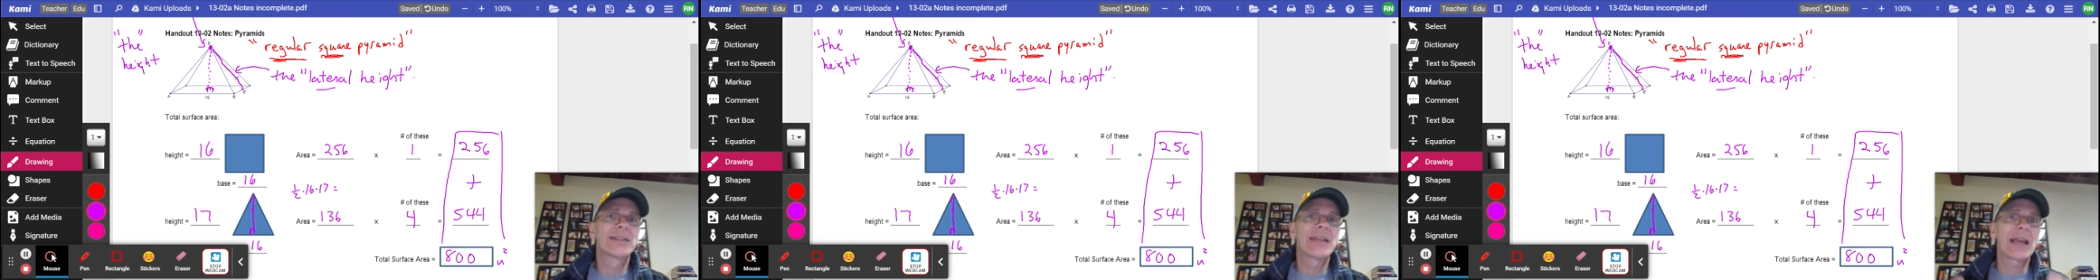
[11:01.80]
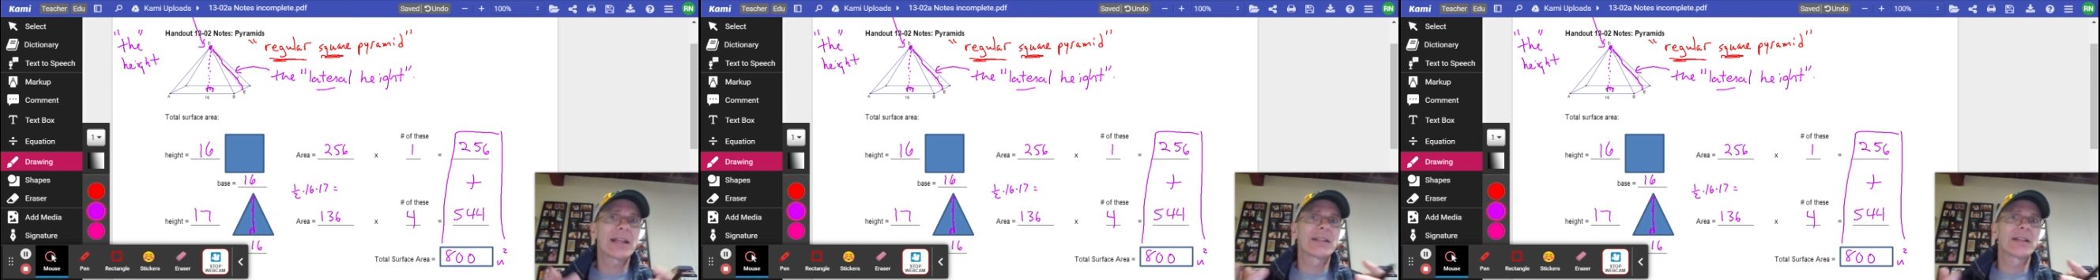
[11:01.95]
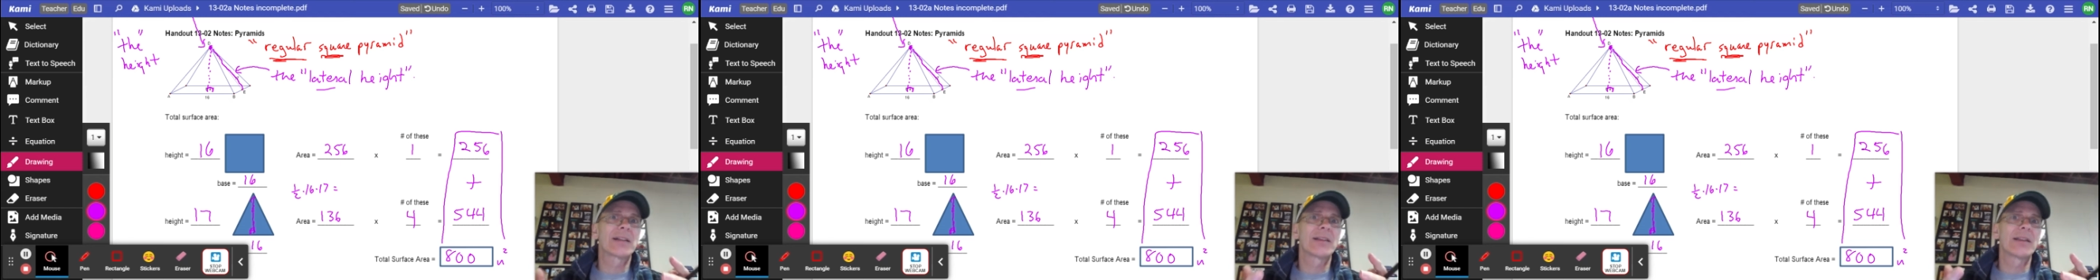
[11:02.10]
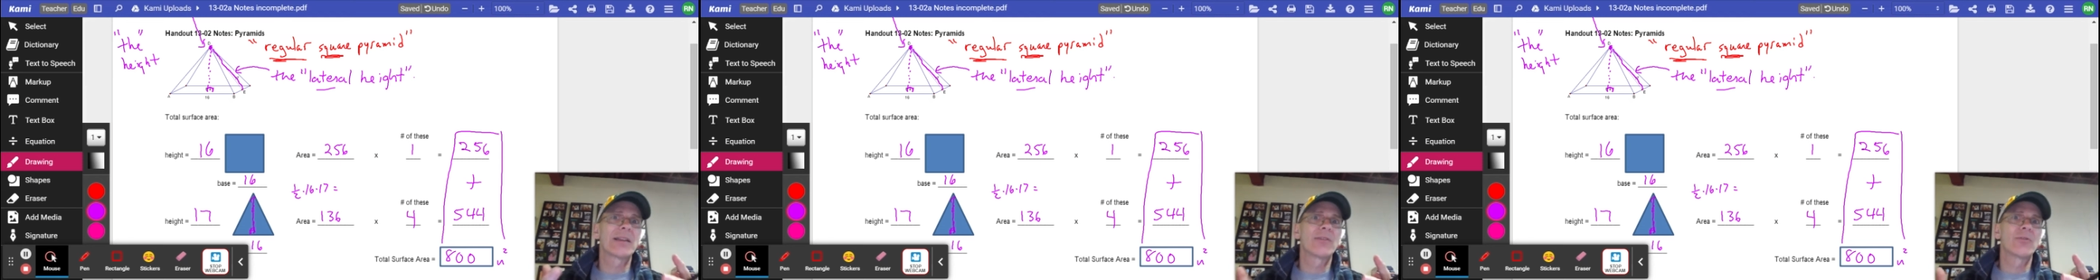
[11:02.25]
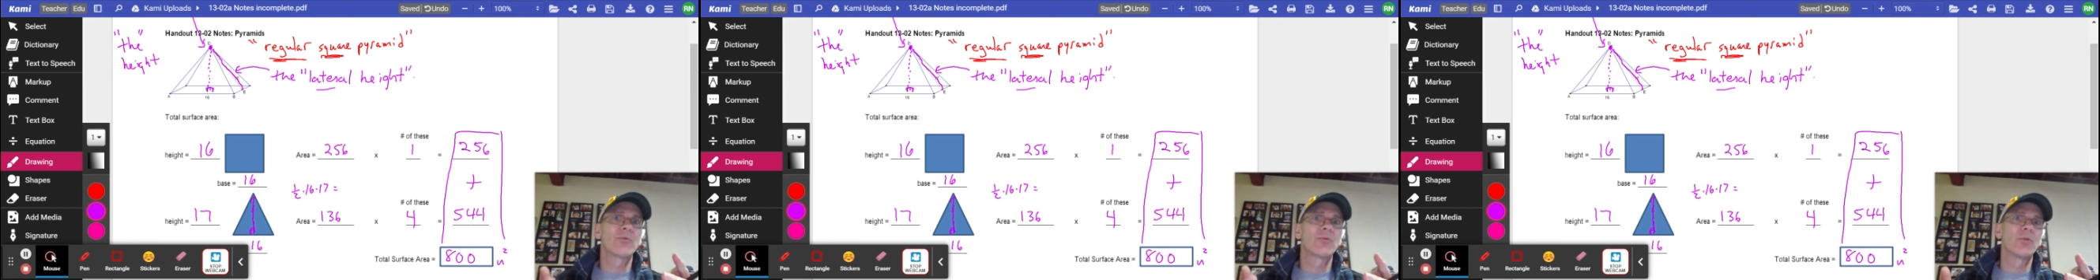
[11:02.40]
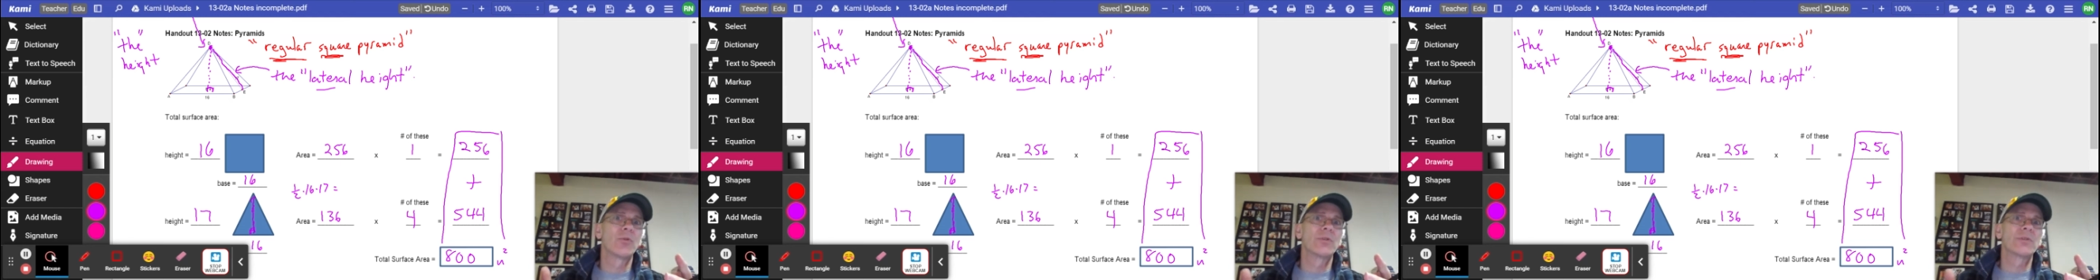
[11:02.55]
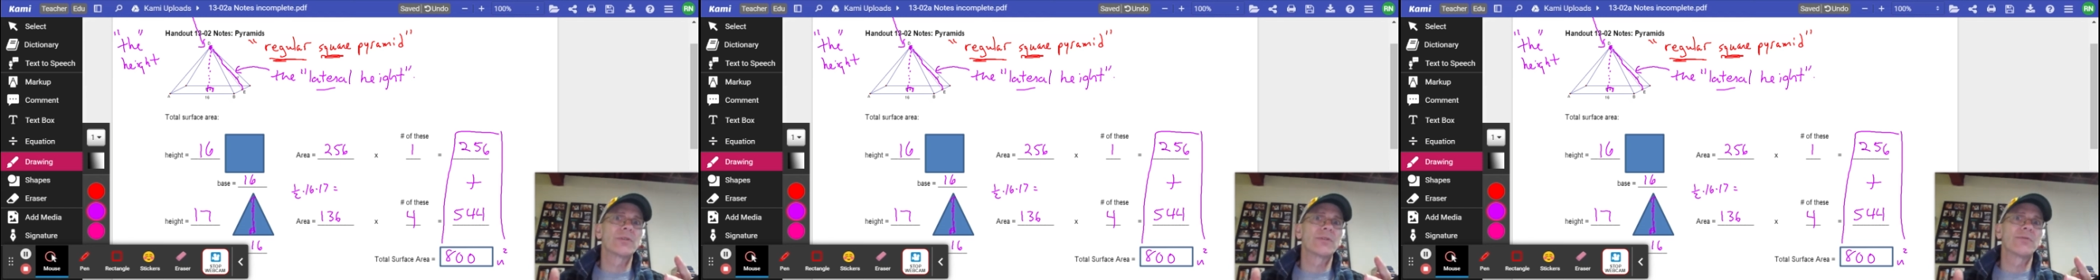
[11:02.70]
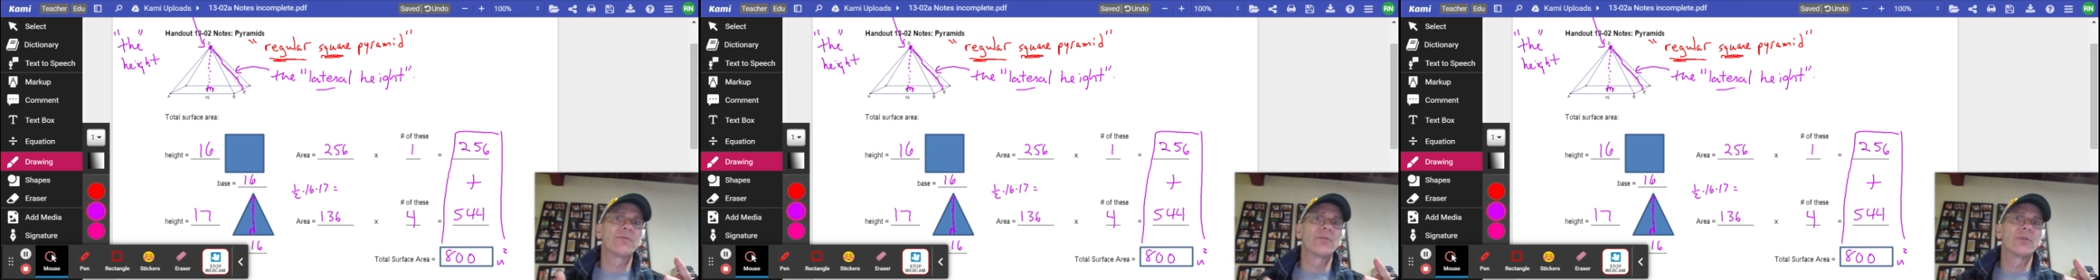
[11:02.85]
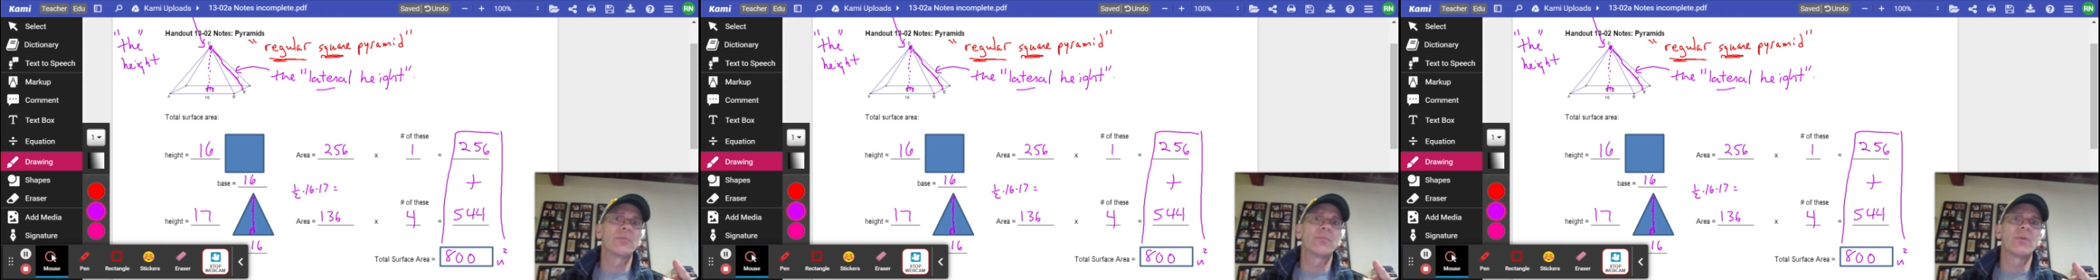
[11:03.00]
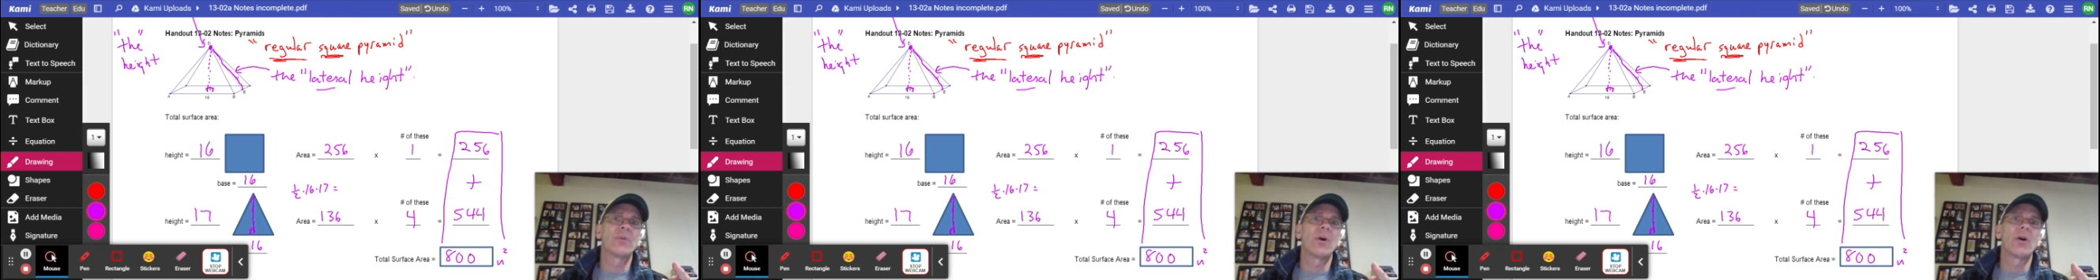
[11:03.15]
technically the rules of
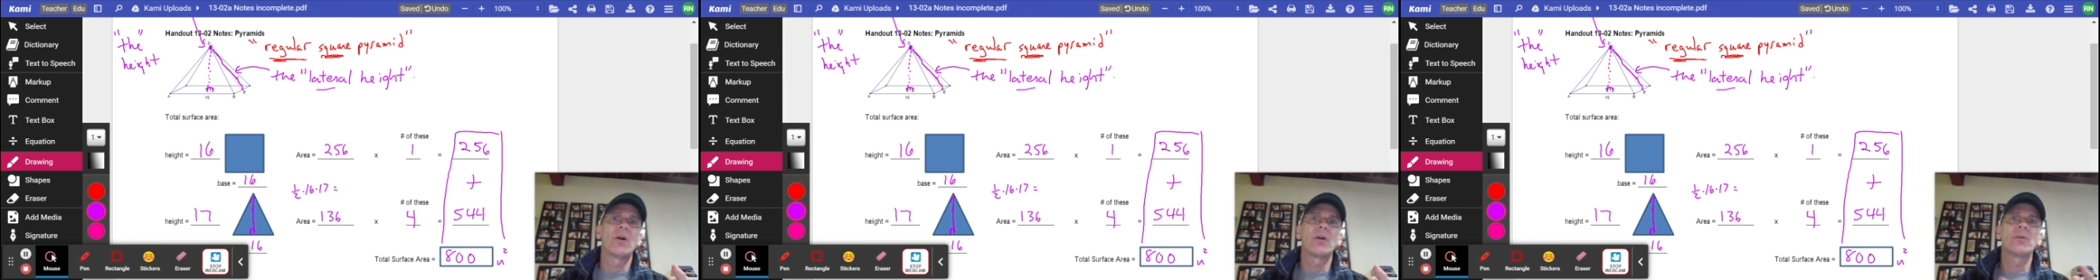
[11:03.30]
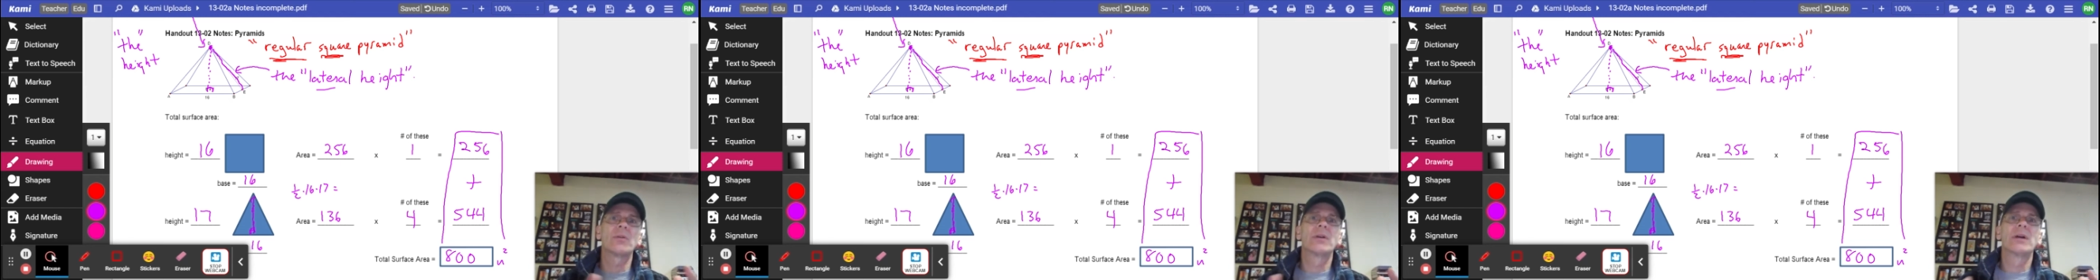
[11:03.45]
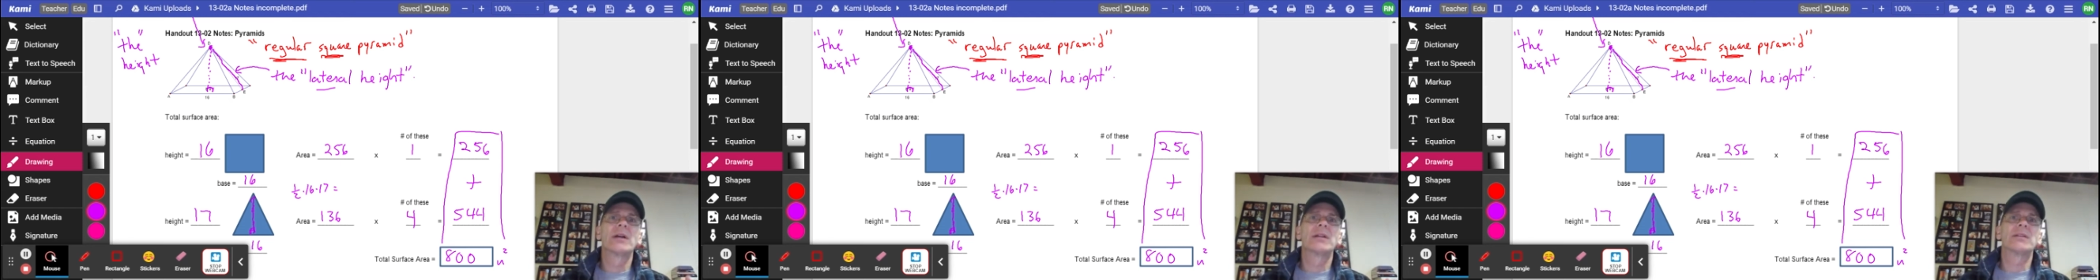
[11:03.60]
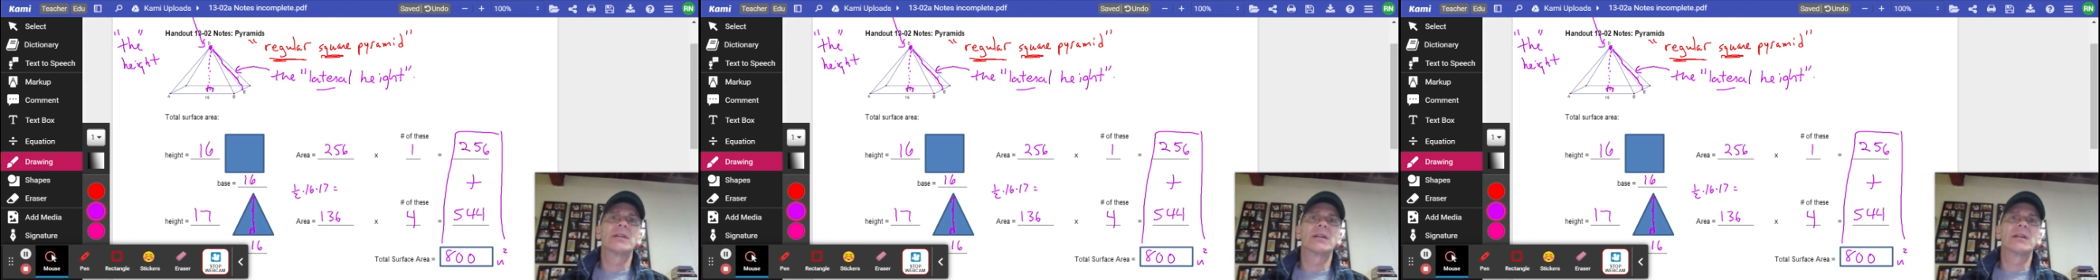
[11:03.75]
football